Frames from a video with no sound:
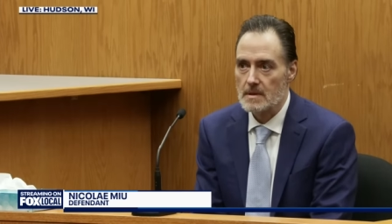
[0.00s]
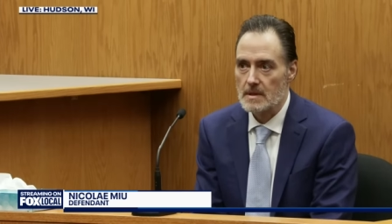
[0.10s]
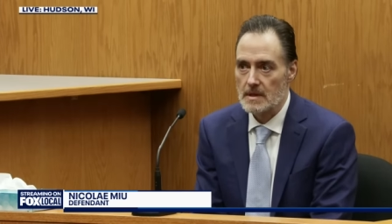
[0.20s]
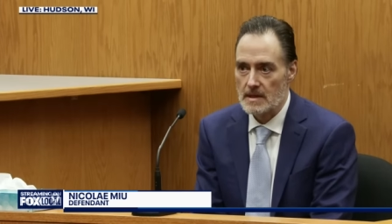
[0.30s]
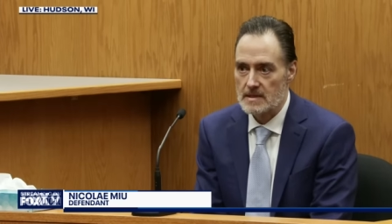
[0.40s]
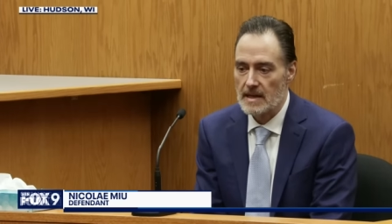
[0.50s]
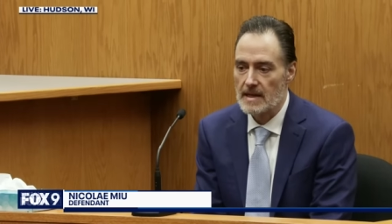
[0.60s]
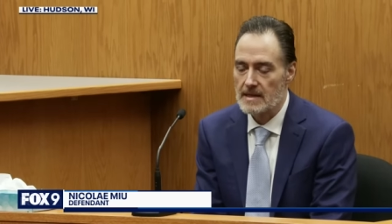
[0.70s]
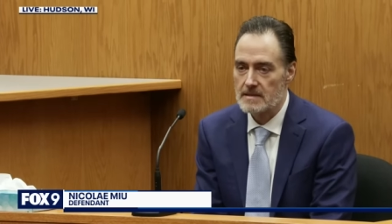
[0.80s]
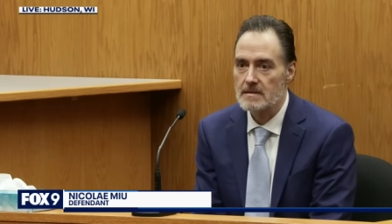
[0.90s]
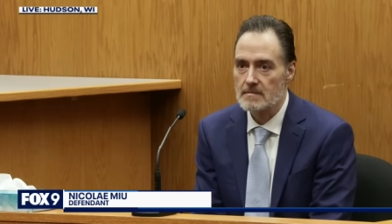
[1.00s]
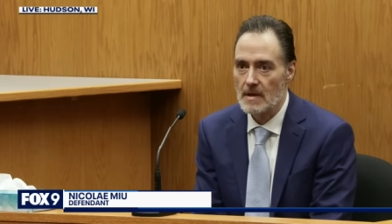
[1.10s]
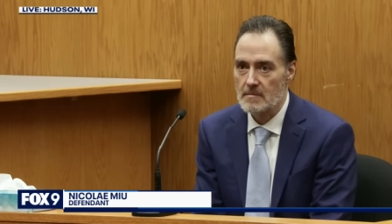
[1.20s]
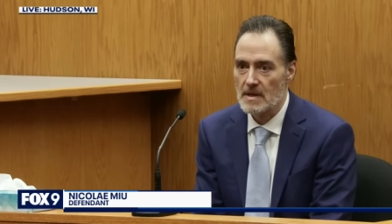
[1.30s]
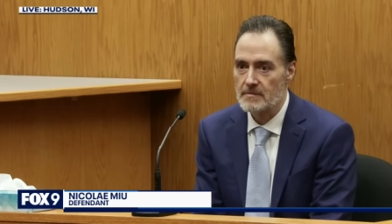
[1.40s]
Yes, I had
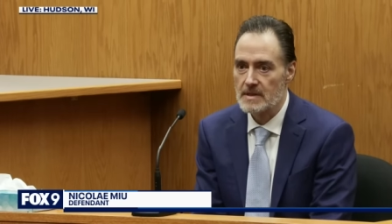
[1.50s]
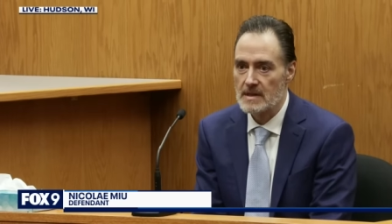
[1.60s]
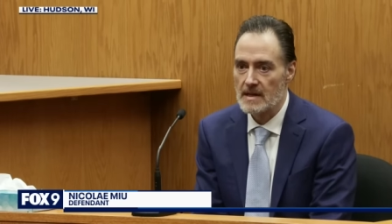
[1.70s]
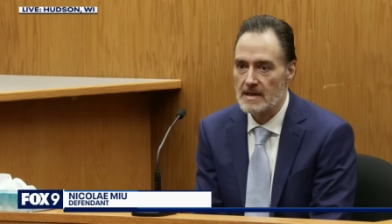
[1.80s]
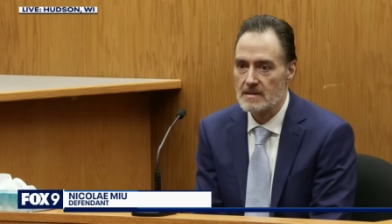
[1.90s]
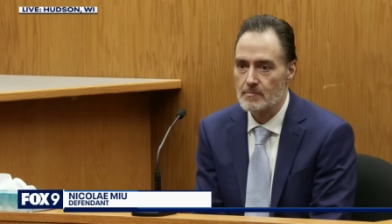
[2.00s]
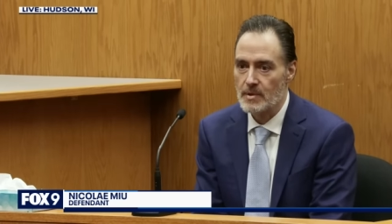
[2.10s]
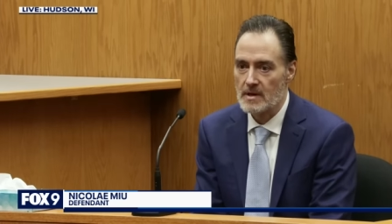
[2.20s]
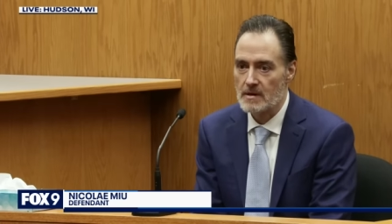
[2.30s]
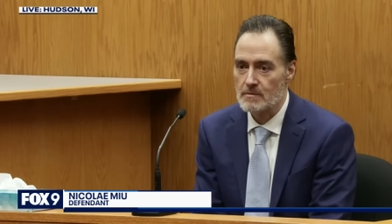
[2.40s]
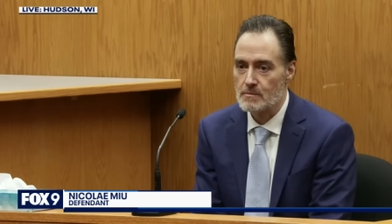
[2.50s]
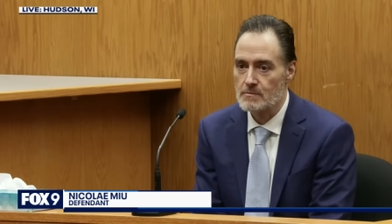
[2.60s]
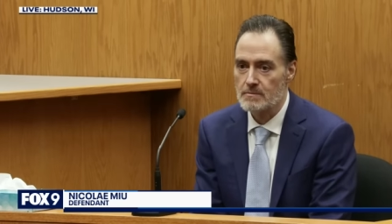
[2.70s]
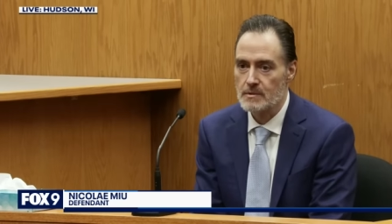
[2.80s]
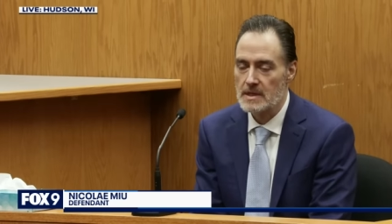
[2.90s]
on my feet. I had a pair
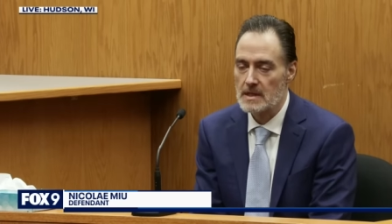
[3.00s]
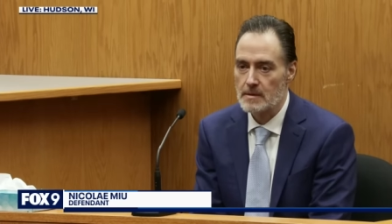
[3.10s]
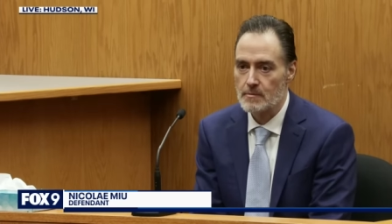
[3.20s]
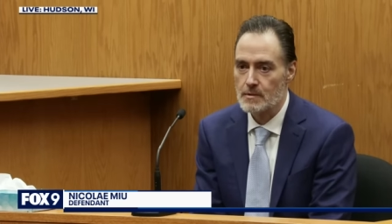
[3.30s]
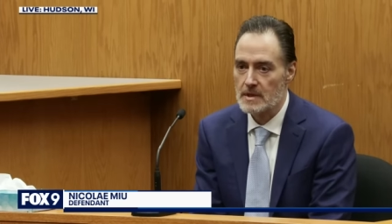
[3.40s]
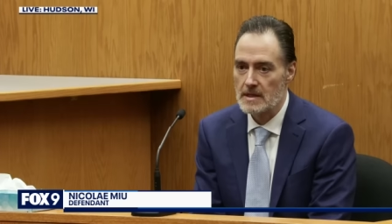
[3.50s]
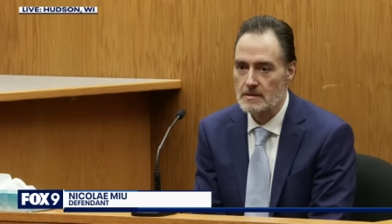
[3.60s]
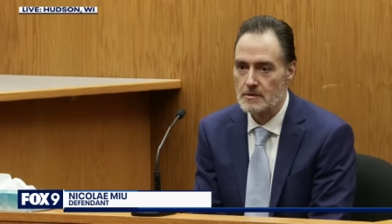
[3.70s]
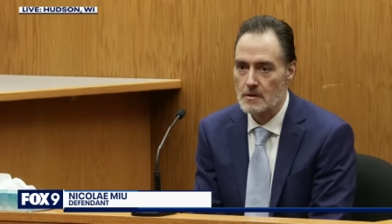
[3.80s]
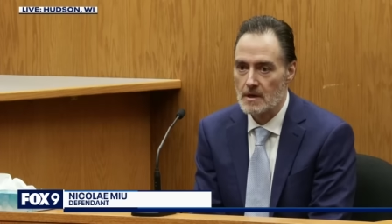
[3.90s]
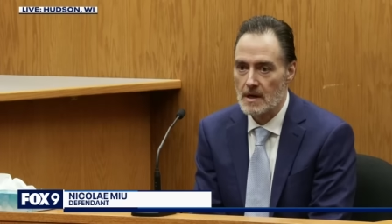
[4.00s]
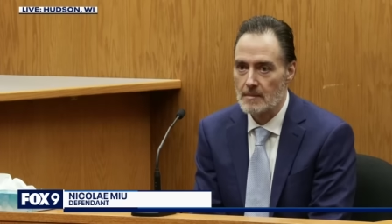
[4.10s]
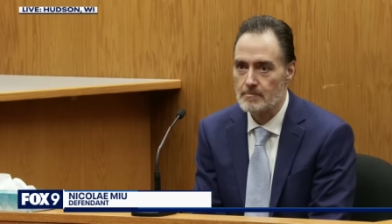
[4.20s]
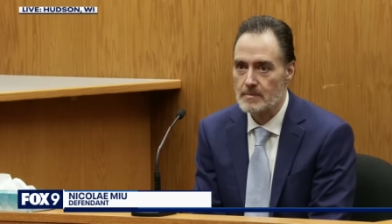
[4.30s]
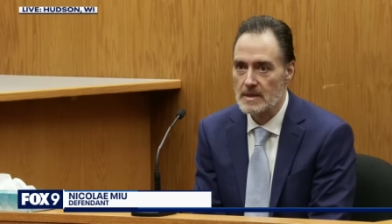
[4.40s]
of really, really torn
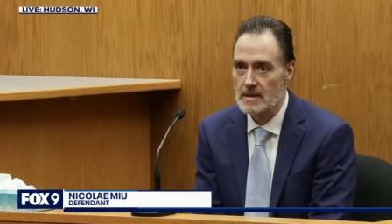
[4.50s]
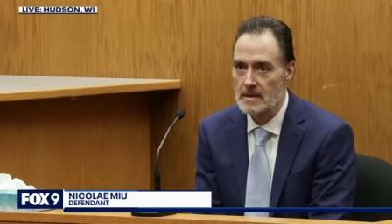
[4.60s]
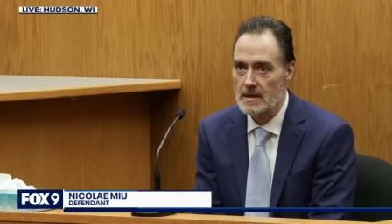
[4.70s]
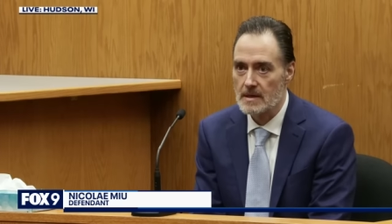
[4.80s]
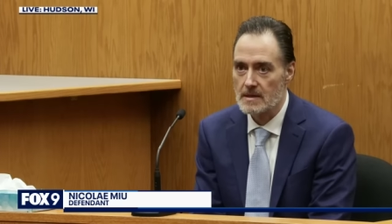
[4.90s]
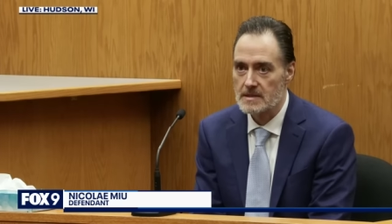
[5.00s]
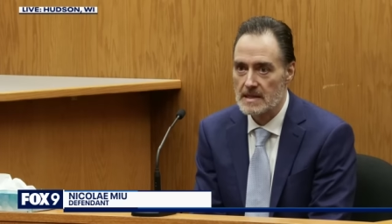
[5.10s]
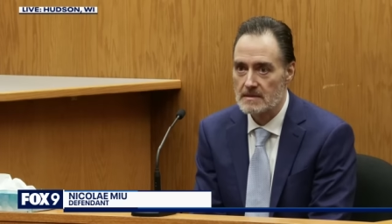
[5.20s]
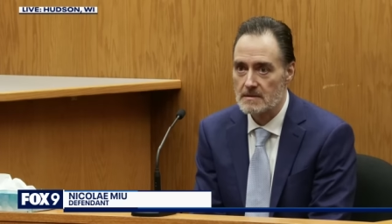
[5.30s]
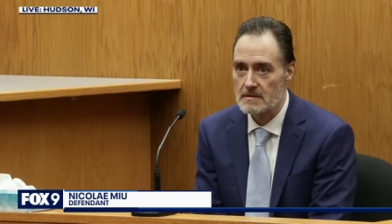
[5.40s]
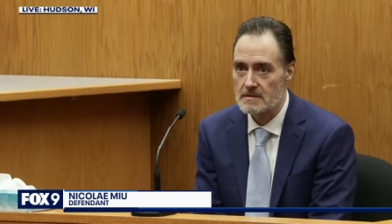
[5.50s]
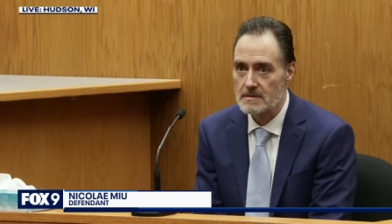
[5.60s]
up uh, uh, sandals.